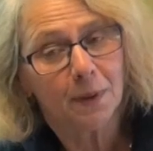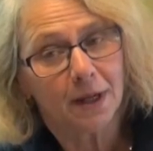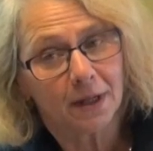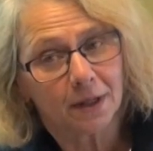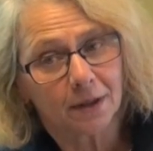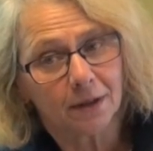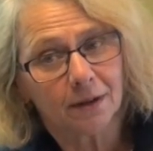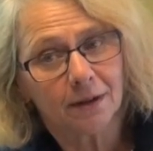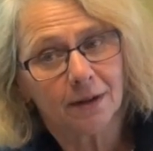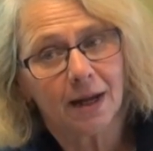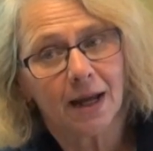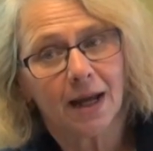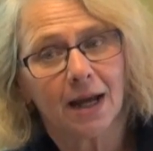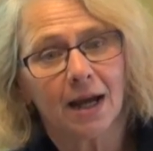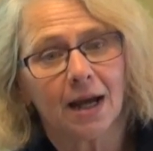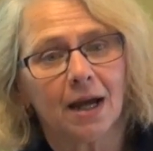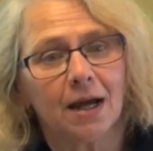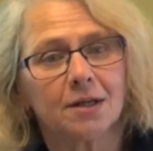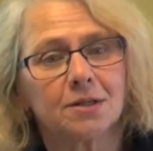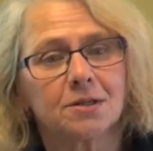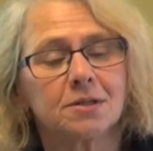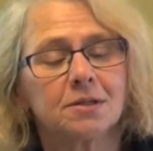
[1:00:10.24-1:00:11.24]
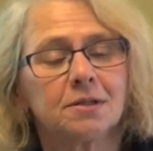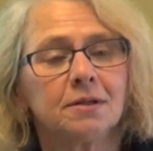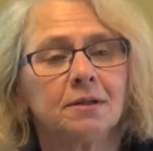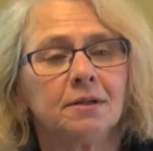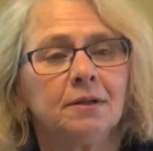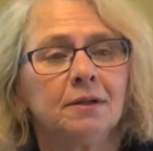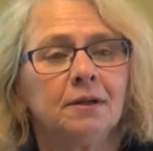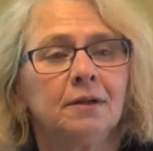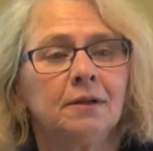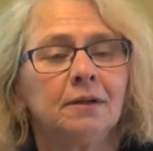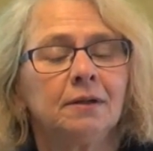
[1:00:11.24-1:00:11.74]
better at
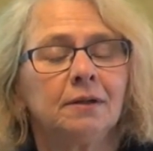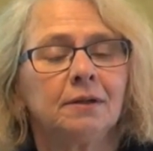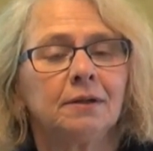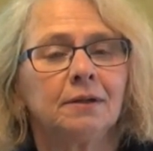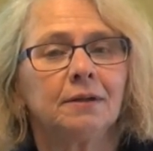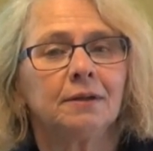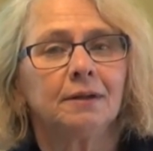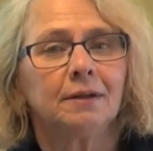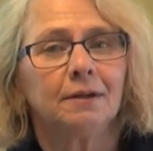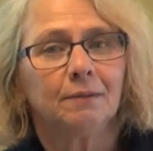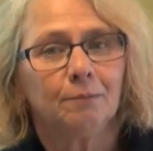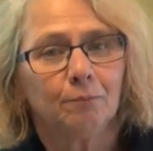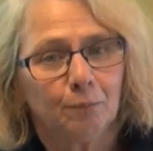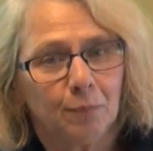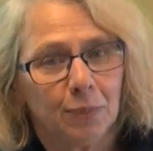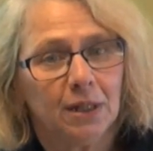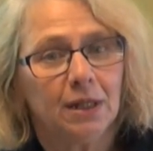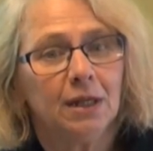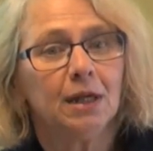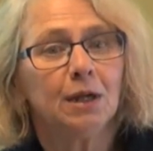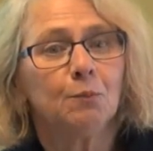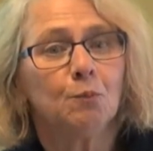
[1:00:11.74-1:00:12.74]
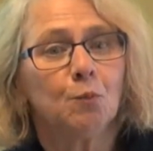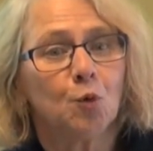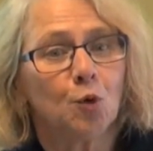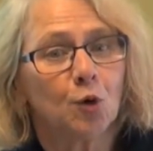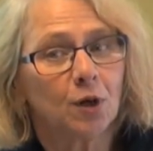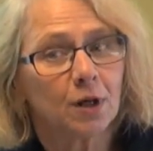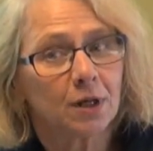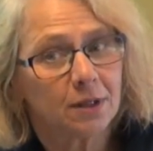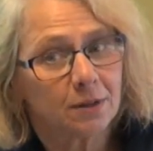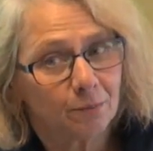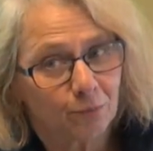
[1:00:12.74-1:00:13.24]
being
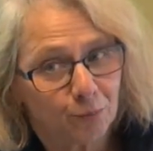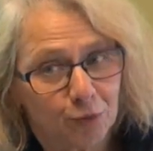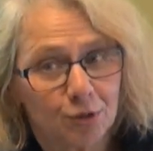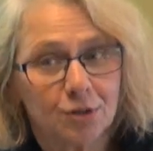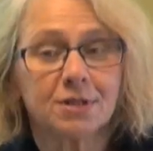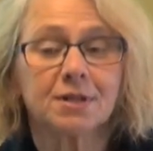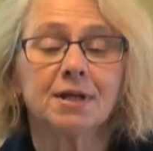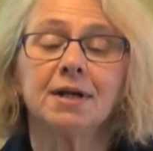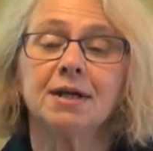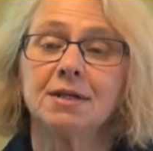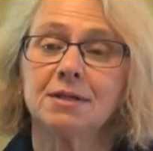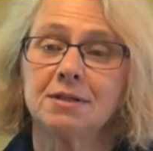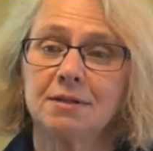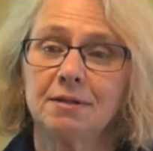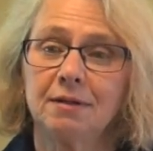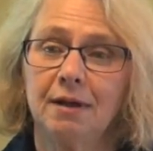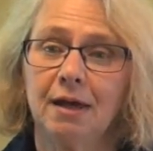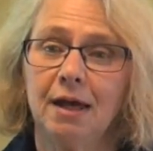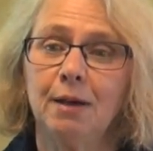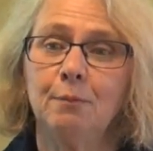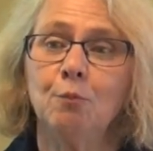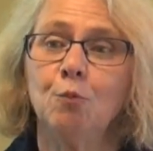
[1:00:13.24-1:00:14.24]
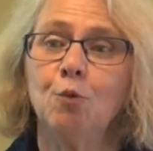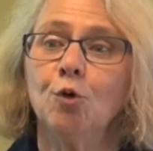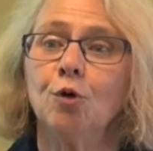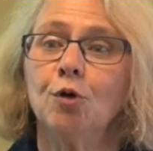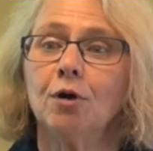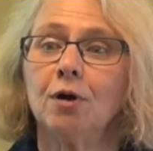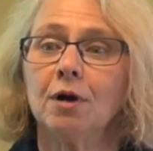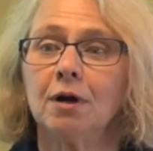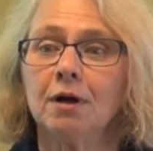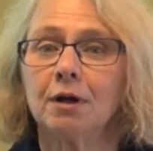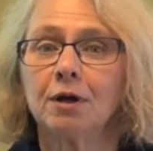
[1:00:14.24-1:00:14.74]
more precise and
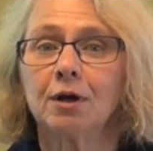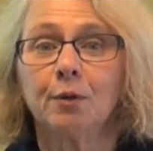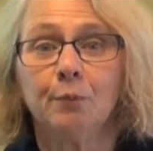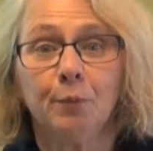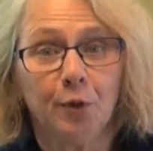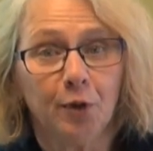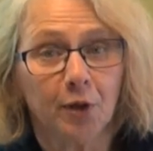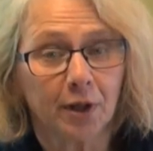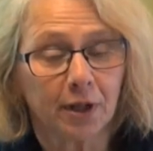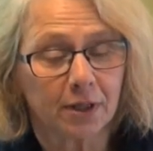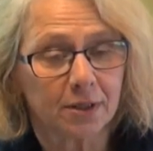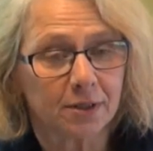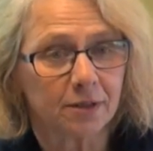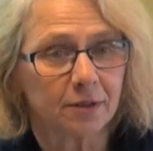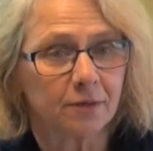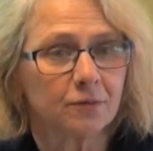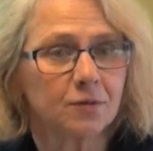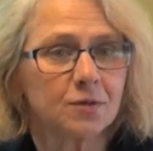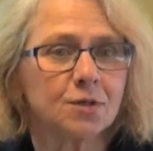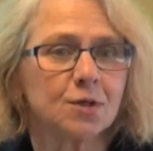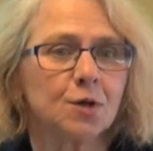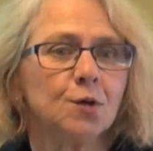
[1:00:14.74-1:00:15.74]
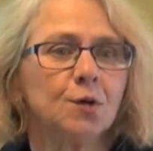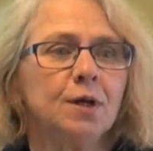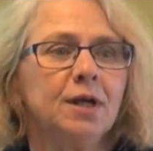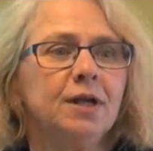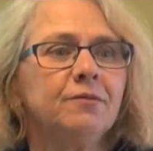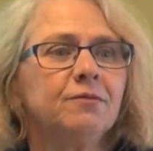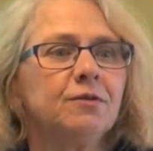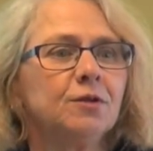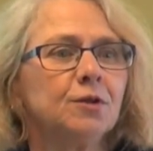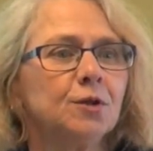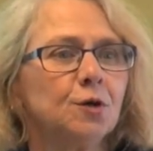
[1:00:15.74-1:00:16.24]
more communicative. So
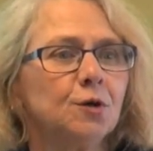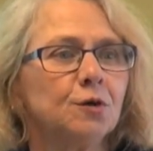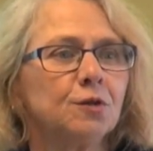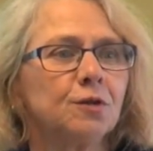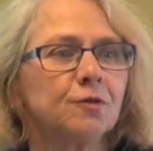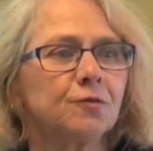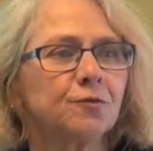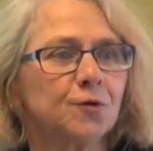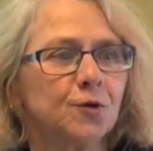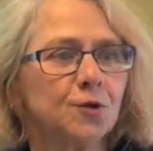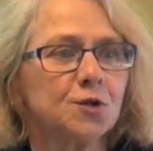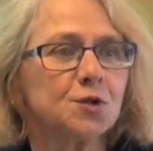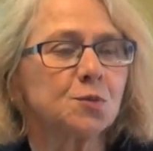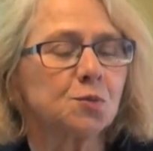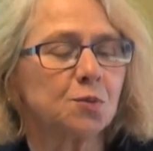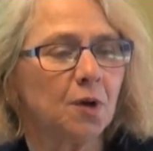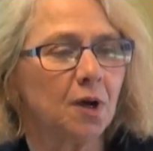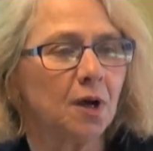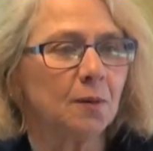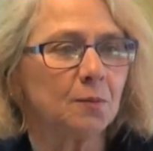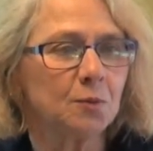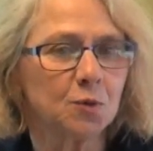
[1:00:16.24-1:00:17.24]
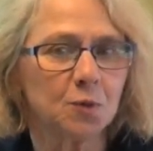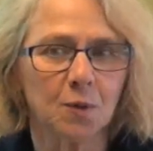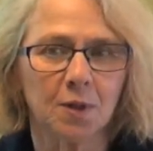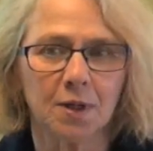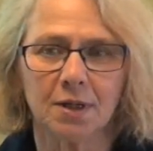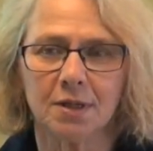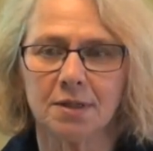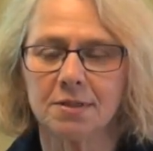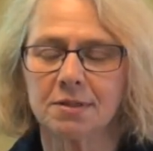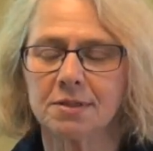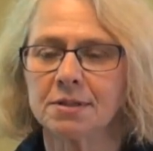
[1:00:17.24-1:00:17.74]
even though the first prompt
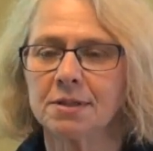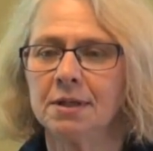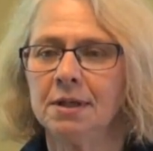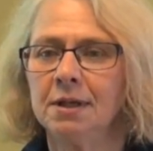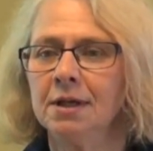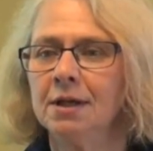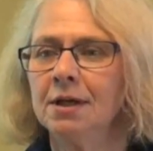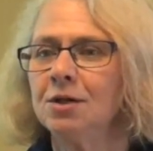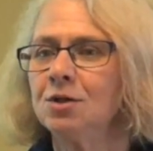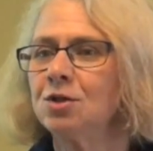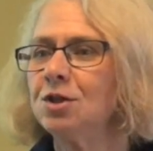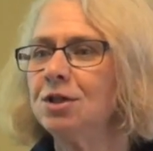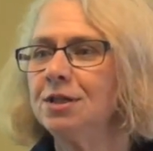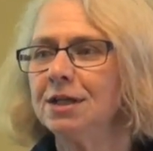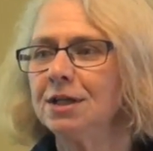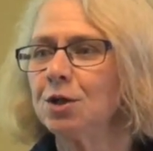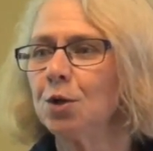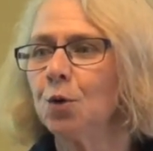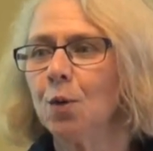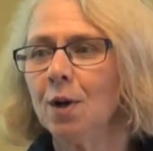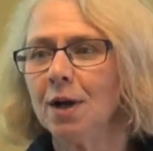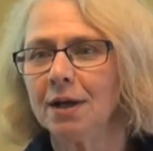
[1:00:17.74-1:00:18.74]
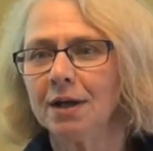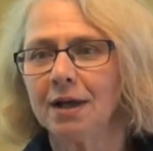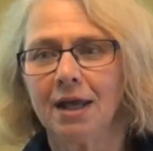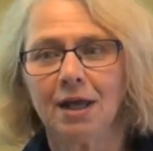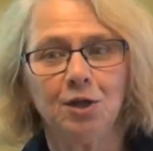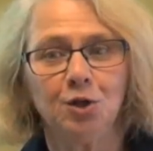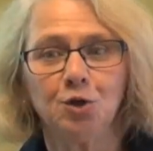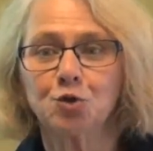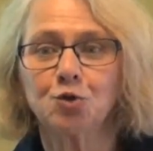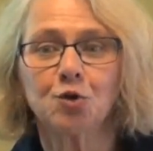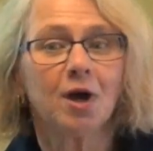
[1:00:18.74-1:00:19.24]
was, she didn't quite,
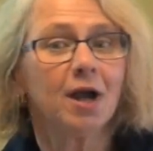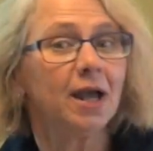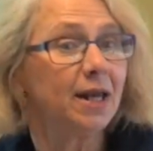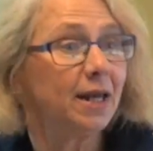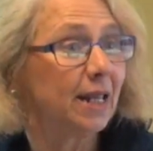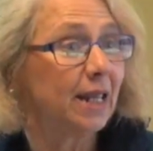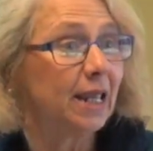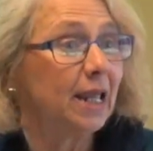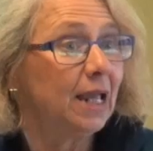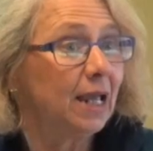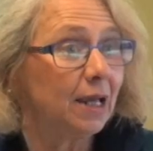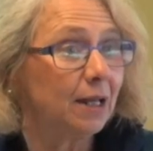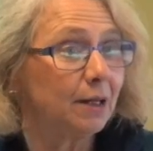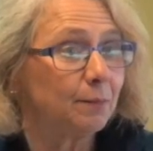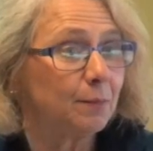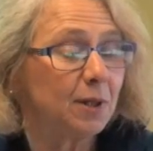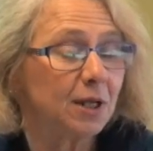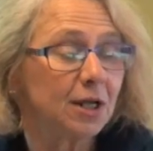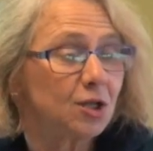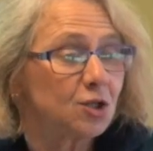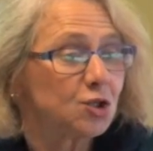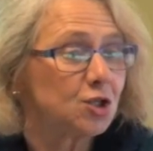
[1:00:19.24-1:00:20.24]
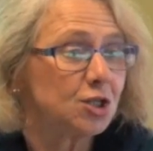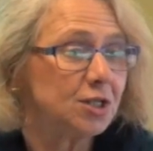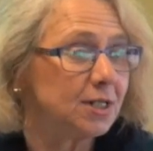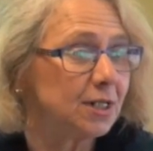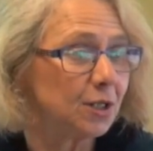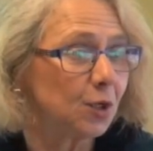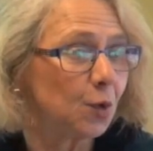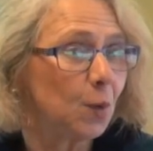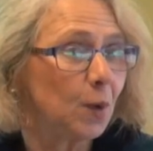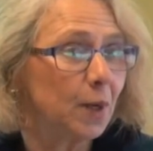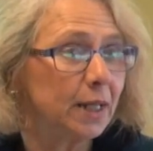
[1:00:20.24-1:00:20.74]
can you try it again? Because she
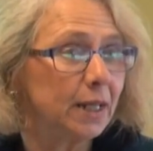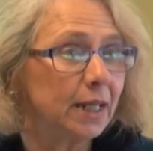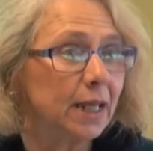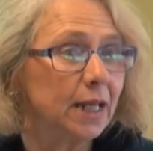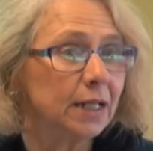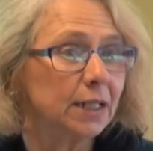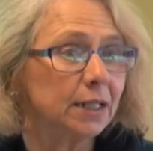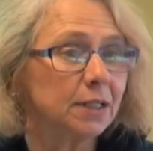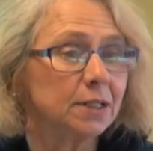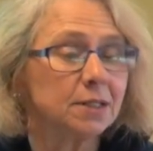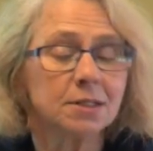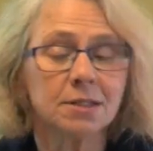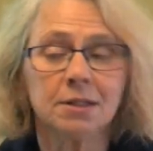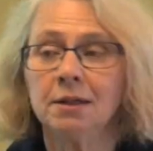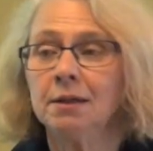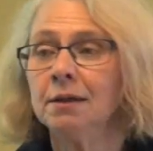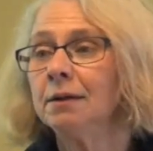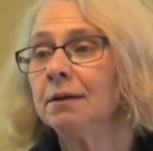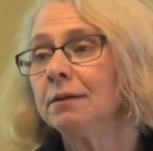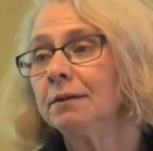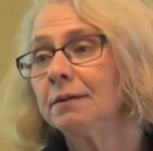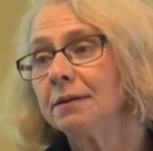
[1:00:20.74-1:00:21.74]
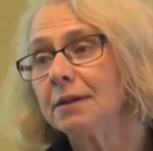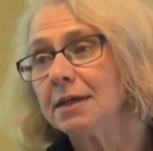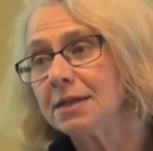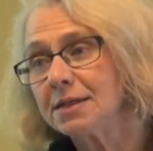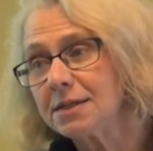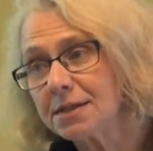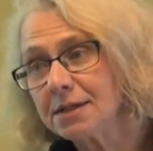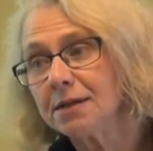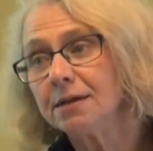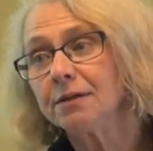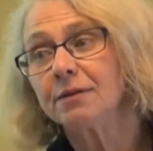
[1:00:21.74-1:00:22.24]
didn't quite get it. They
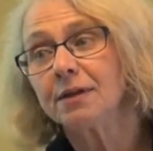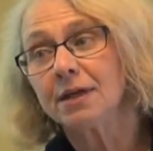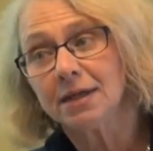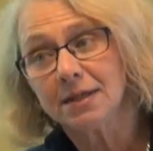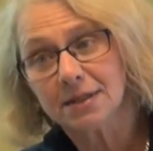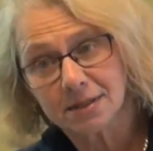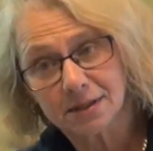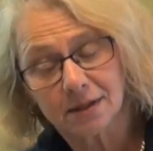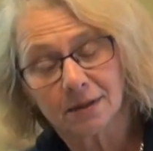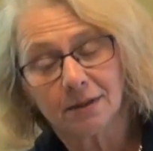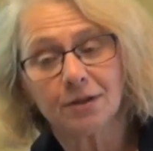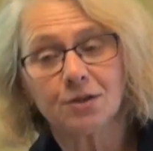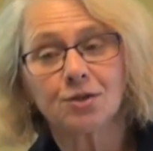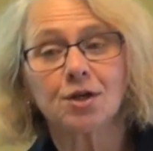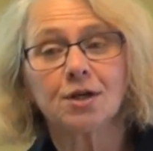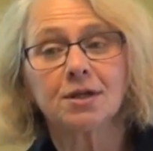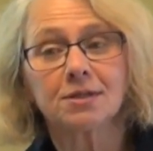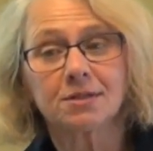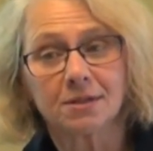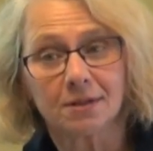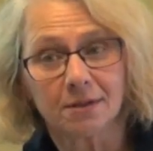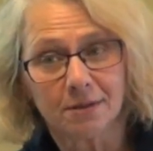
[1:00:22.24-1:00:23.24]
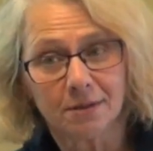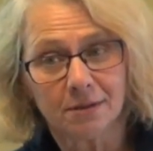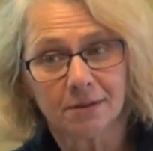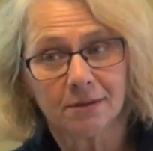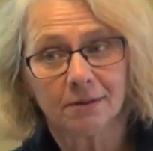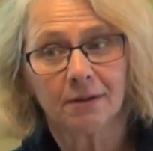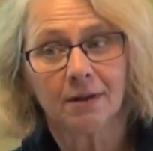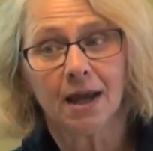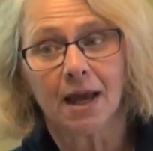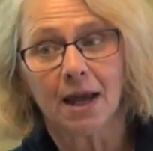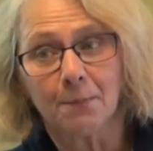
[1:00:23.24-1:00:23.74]
still, they still adjusted
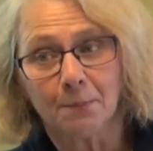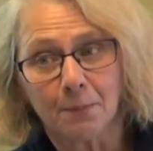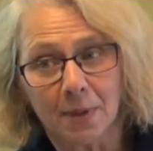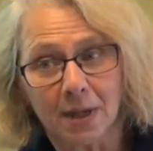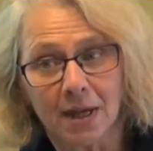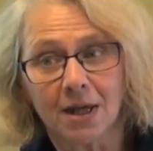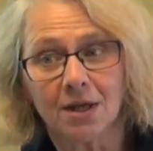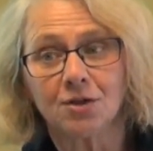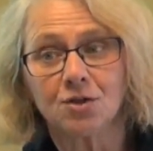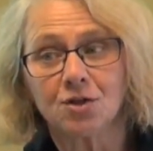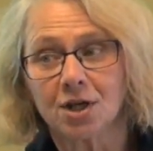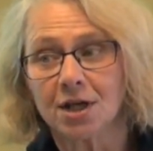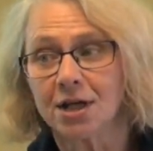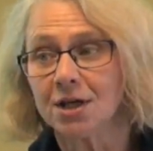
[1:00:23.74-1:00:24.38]
and made